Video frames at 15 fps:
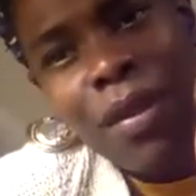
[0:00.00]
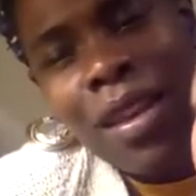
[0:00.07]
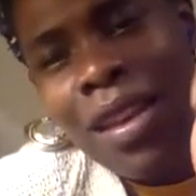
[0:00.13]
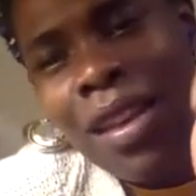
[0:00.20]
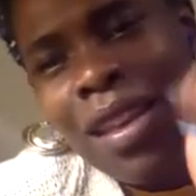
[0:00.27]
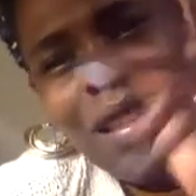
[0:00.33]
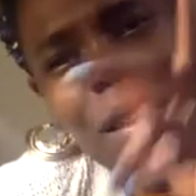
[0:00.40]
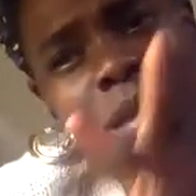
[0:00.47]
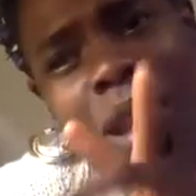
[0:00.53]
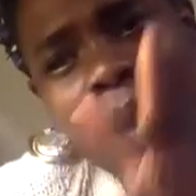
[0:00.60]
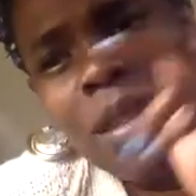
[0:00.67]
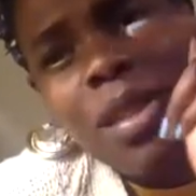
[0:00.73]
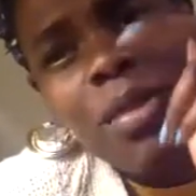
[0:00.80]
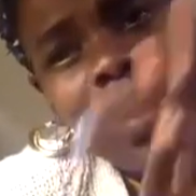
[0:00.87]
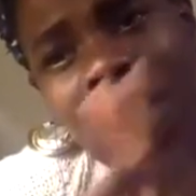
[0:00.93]
Sometimes it's
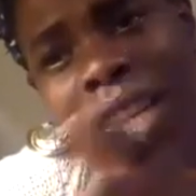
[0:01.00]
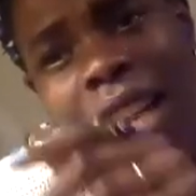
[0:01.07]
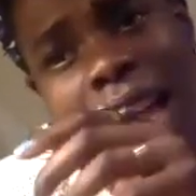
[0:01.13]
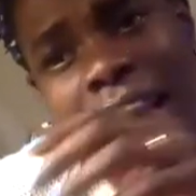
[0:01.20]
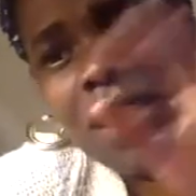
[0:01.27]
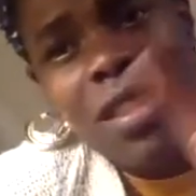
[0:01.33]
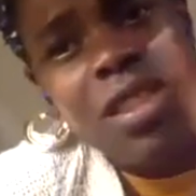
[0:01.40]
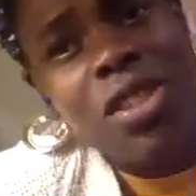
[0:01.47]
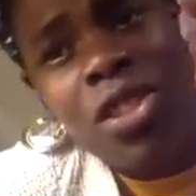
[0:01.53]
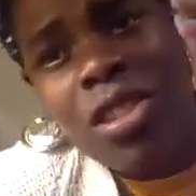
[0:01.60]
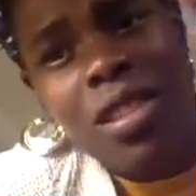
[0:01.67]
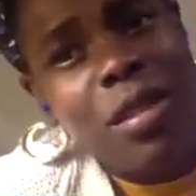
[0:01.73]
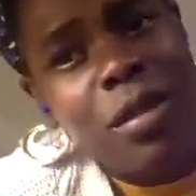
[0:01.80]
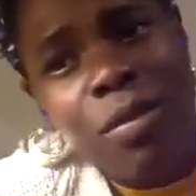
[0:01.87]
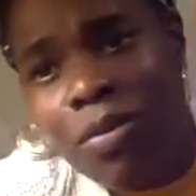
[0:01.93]
really nice to
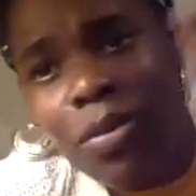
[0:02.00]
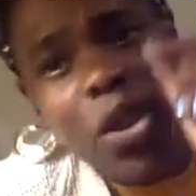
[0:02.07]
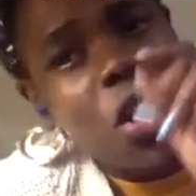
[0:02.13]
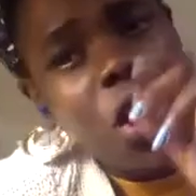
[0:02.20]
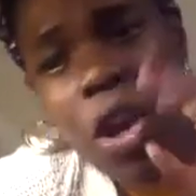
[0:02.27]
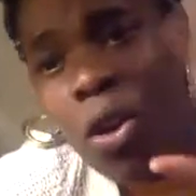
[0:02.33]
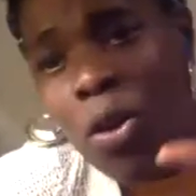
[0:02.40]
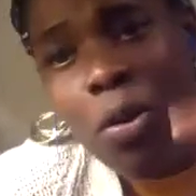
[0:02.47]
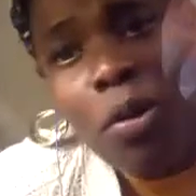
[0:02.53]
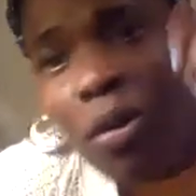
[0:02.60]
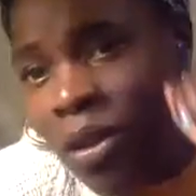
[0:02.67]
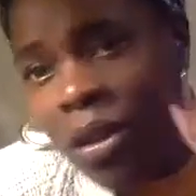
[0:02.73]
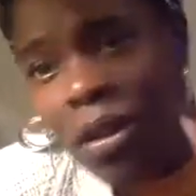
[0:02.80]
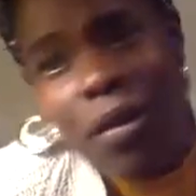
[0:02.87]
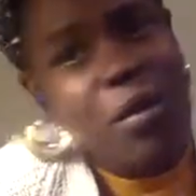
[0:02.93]
just, you know,
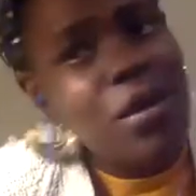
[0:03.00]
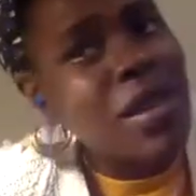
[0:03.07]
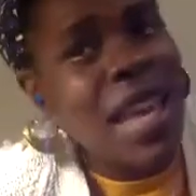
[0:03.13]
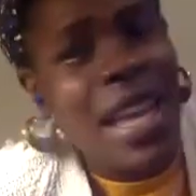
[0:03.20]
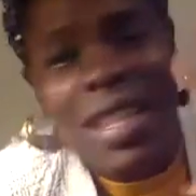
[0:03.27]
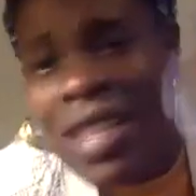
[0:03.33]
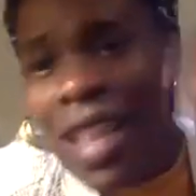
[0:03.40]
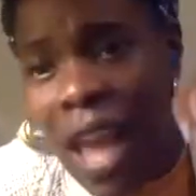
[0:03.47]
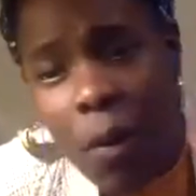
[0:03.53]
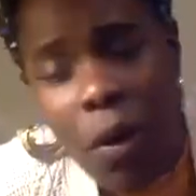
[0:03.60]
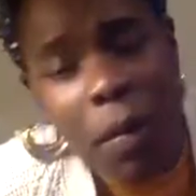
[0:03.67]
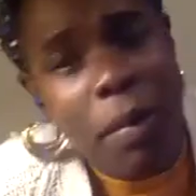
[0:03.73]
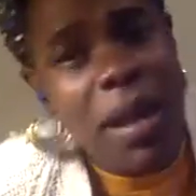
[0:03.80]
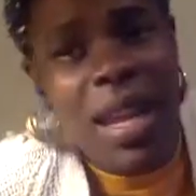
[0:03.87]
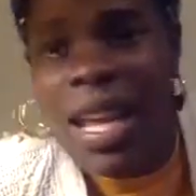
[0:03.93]
it's there 1
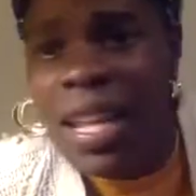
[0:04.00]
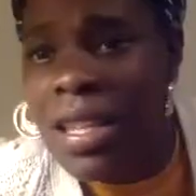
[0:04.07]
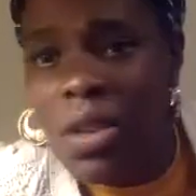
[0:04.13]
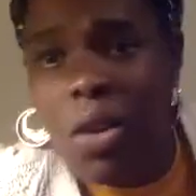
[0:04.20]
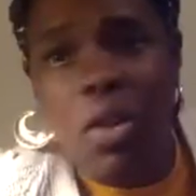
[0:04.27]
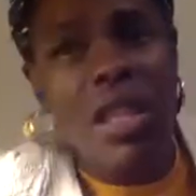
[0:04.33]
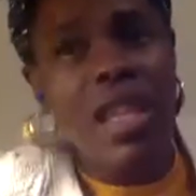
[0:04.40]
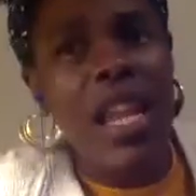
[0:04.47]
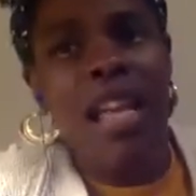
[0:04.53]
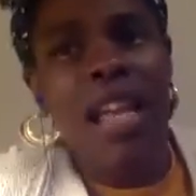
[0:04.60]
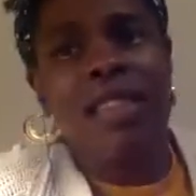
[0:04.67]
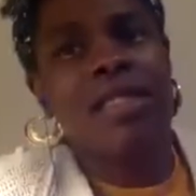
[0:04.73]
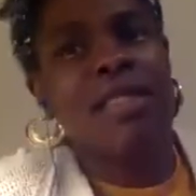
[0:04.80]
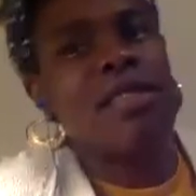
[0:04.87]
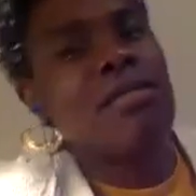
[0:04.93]
minute and it's gone the
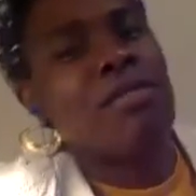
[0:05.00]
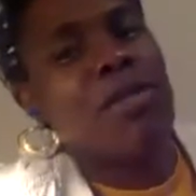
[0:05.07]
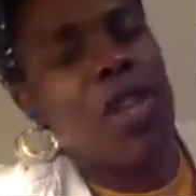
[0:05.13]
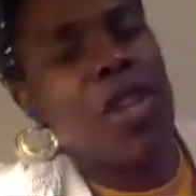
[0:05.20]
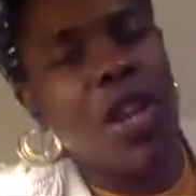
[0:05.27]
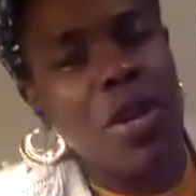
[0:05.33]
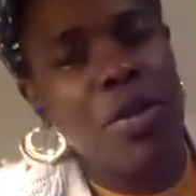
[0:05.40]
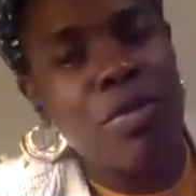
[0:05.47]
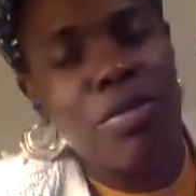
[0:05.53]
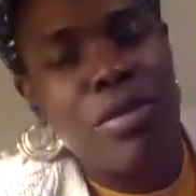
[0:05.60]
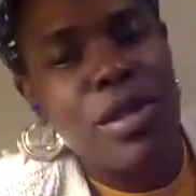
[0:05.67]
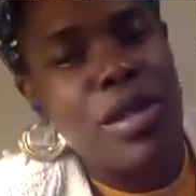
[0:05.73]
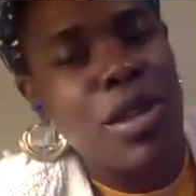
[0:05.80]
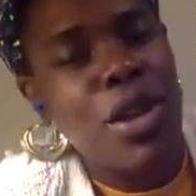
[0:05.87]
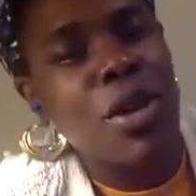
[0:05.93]
next, you know?
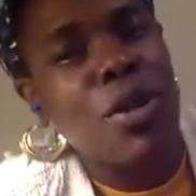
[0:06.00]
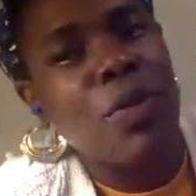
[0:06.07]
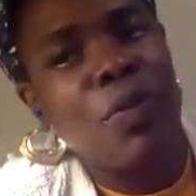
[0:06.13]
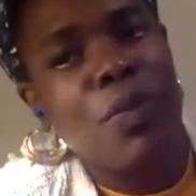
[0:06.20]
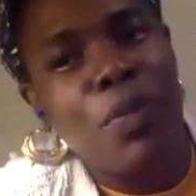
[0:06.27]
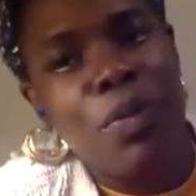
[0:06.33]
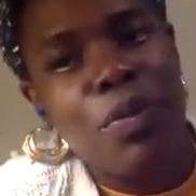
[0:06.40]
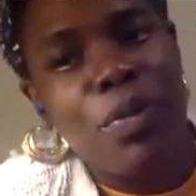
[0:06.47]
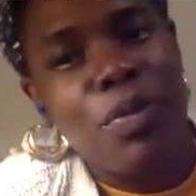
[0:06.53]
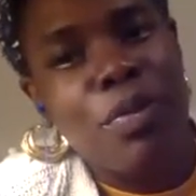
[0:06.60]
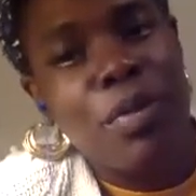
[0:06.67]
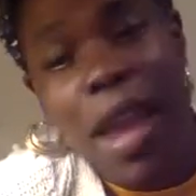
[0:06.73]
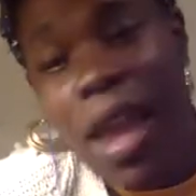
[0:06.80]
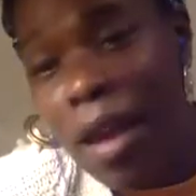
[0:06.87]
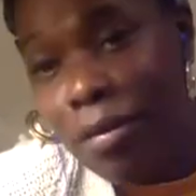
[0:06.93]
So,
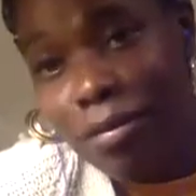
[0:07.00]
yeah.